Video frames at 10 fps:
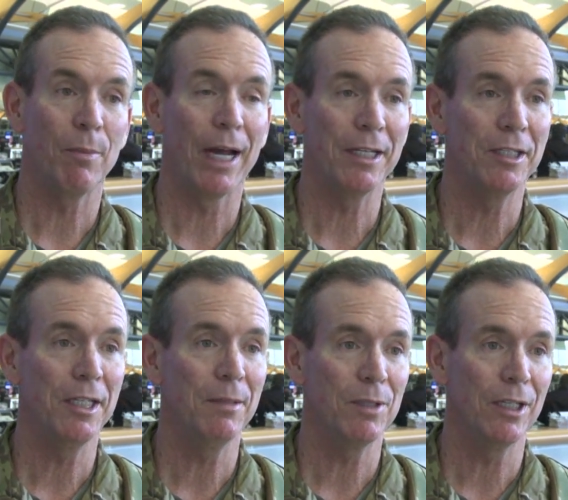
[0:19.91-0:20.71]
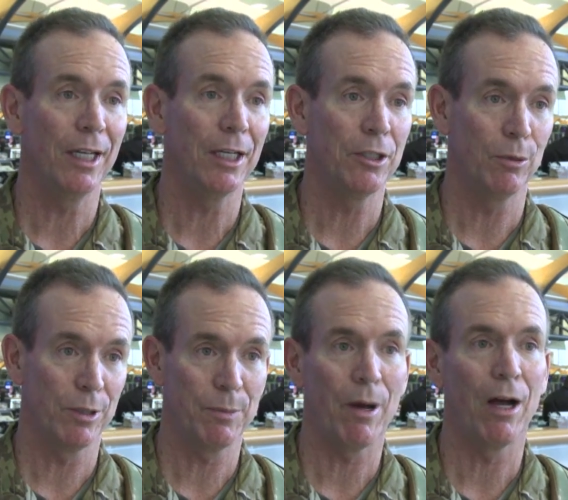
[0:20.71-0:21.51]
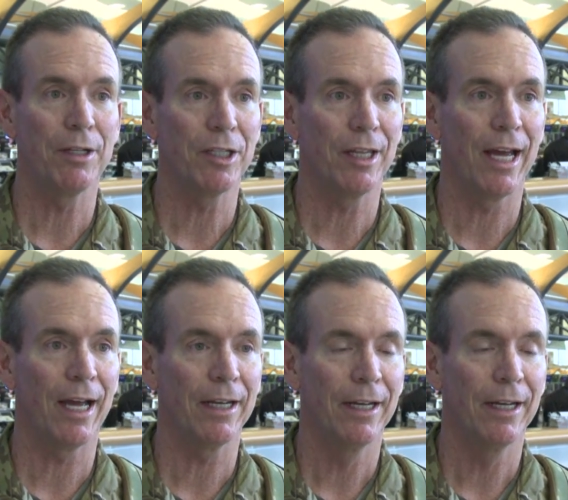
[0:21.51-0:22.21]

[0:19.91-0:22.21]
my teams needed to respond to that.